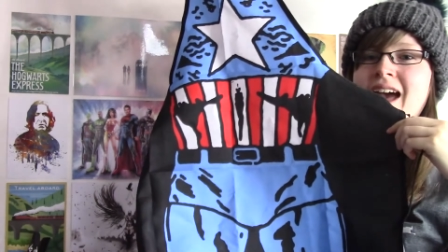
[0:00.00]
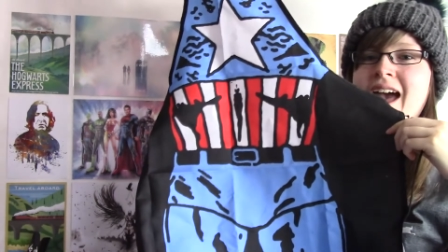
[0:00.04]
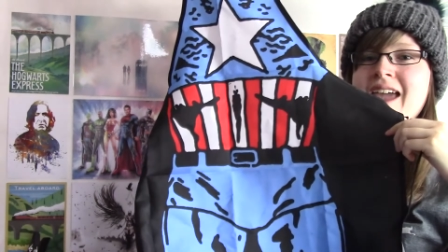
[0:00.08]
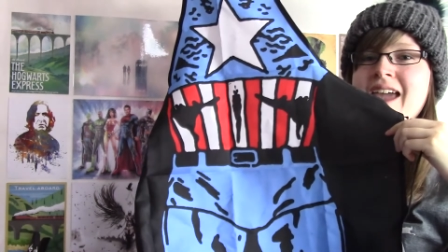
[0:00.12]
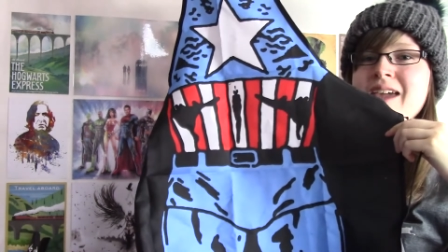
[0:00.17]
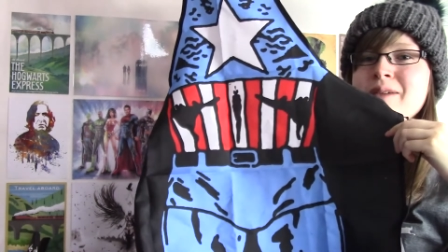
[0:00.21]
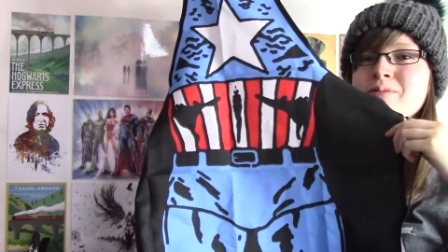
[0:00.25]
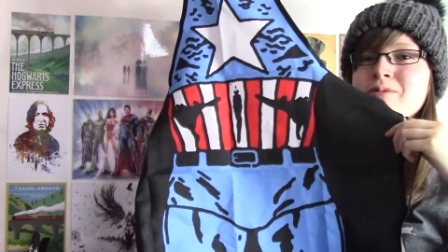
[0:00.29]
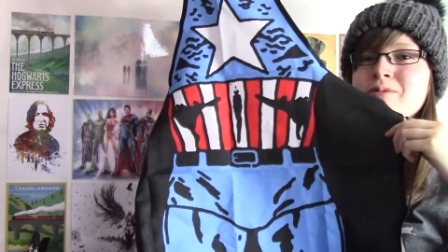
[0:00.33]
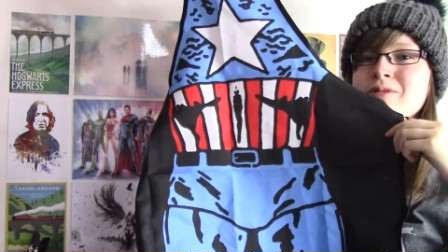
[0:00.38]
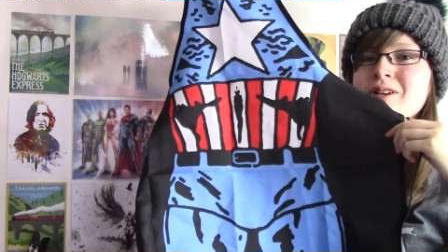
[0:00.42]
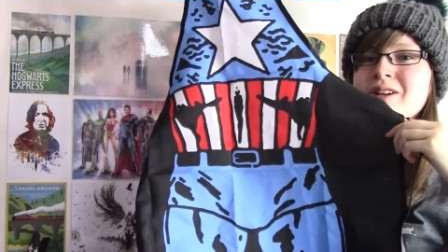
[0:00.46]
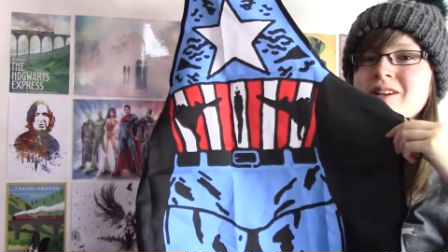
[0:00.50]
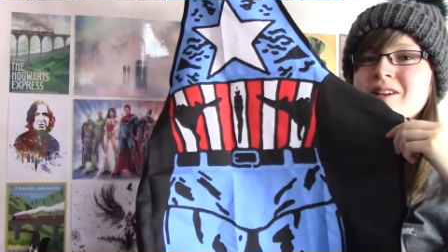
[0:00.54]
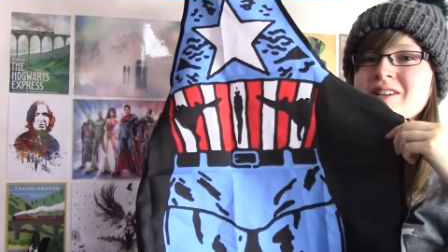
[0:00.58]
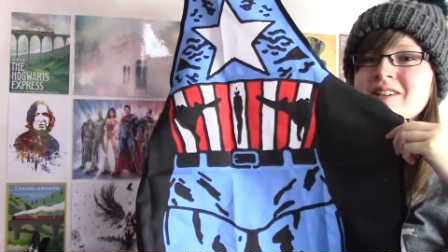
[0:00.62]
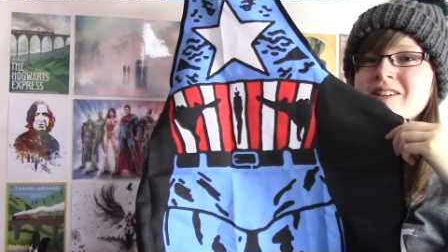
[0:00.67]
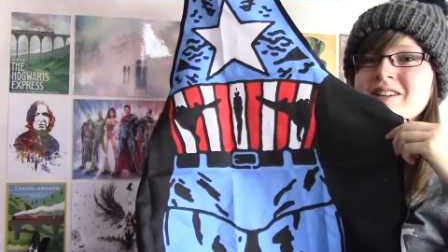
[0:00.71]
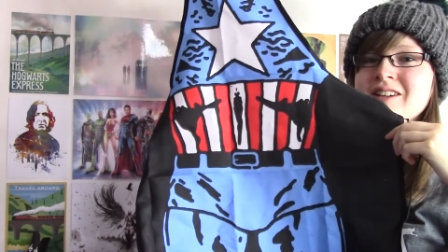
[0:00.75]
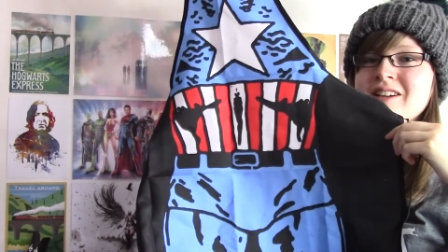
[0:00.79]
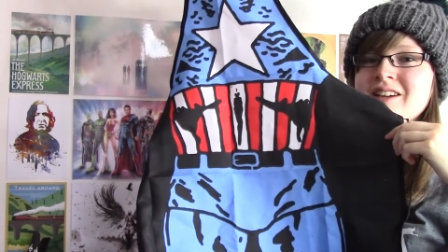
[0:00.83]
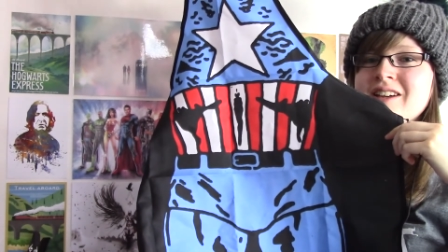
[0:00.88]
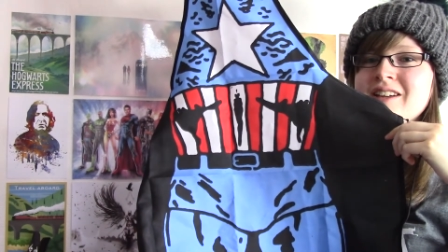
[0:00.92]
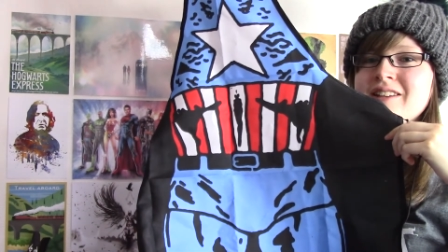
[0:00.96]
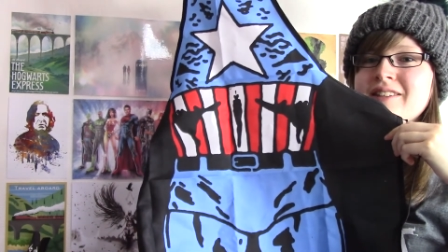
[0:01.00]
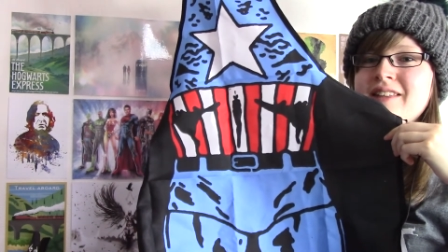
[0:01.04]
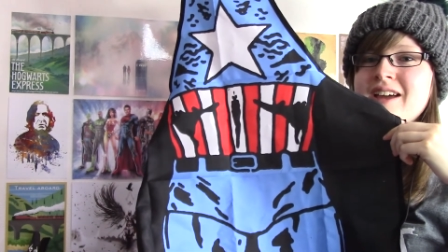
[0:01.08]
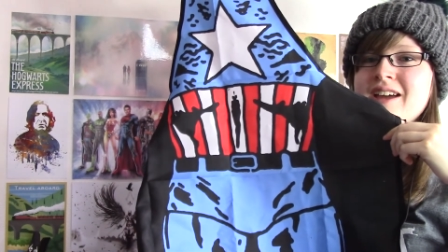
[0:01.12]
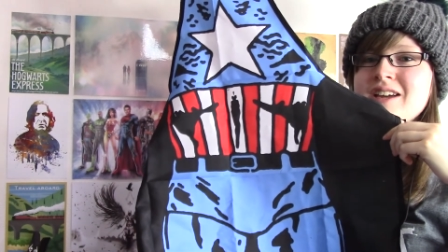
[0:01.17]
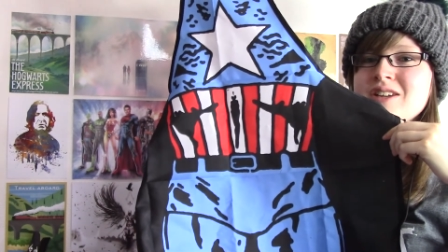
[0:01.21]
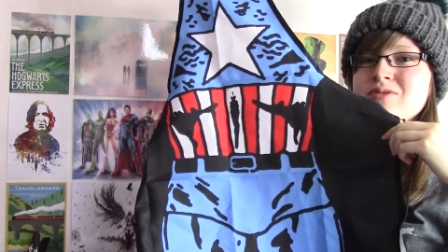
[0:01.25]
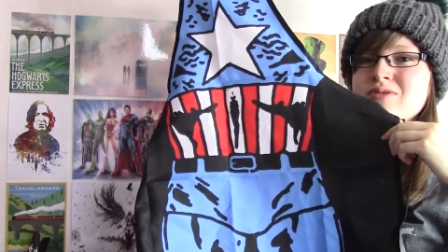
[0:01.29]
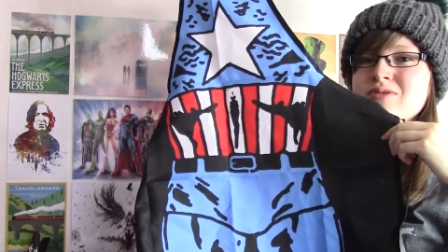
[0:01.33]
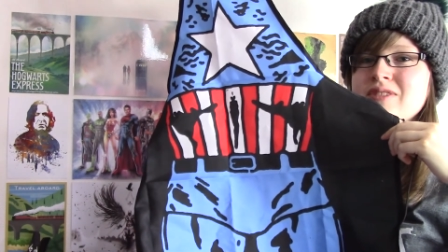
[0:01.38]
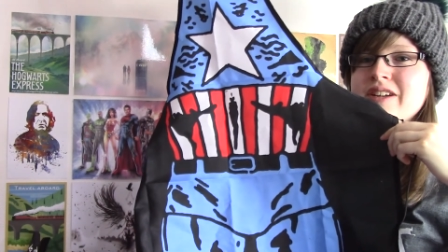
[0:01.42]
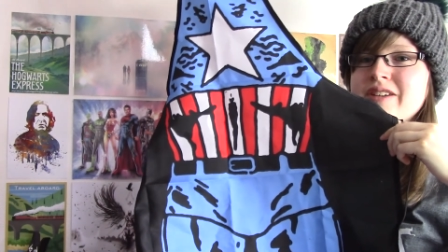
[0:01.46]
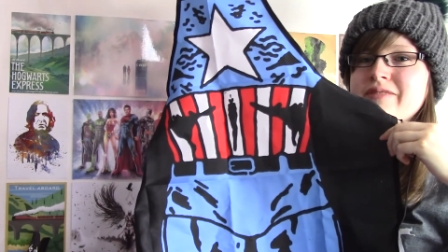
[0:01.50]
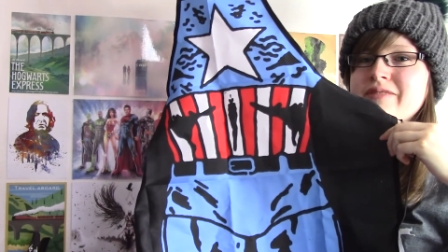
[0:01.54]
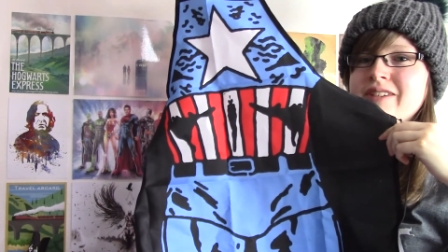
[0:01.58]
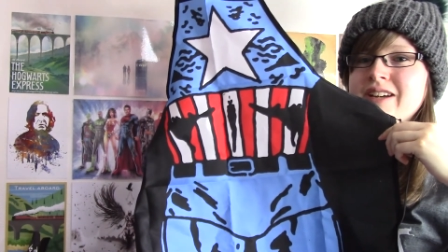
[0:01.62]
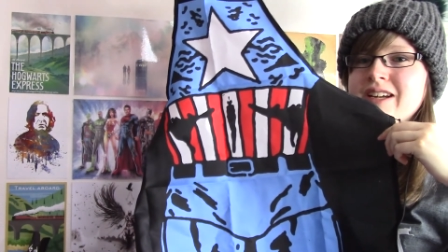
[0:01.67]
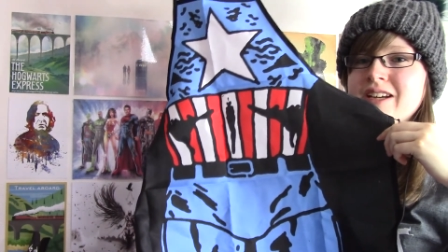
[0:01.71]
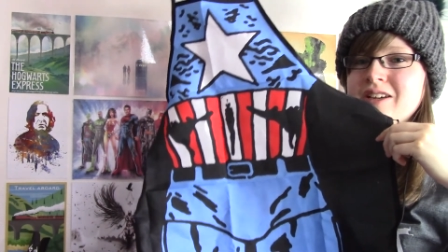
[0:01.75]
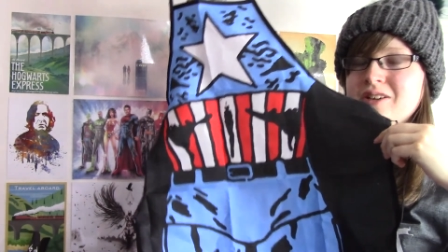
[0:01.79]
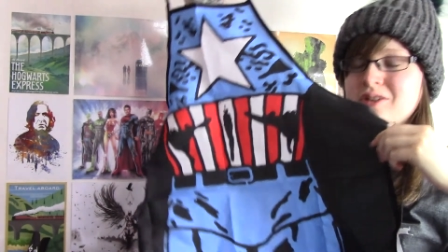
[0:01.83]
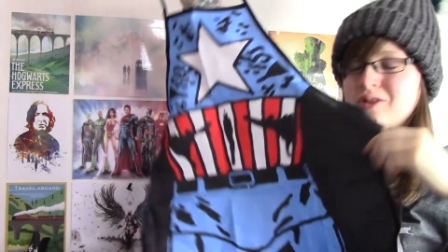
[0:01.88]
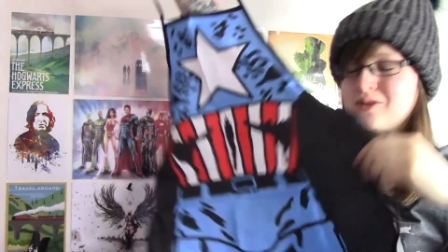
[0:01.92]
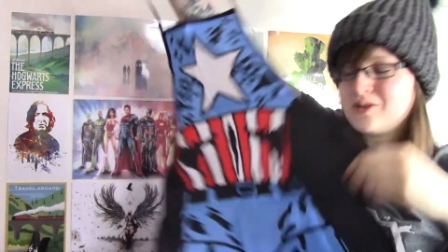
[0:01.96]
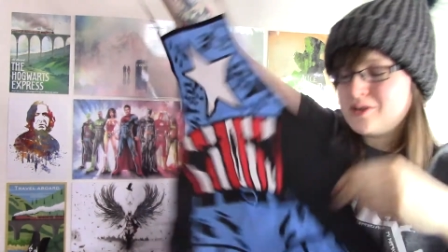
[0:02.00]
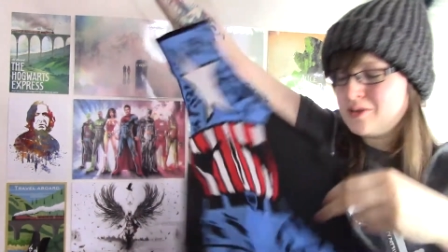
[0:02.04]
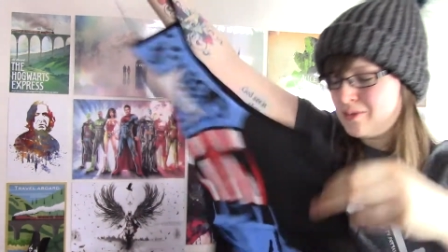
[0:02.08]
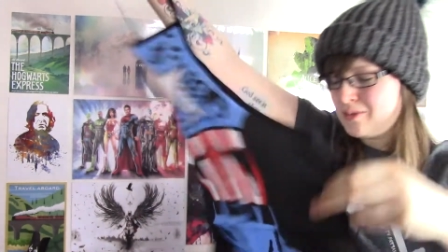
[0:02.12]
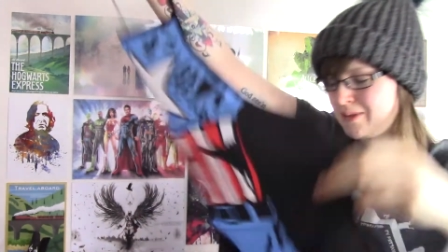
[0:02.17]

apron. That is really, really cool.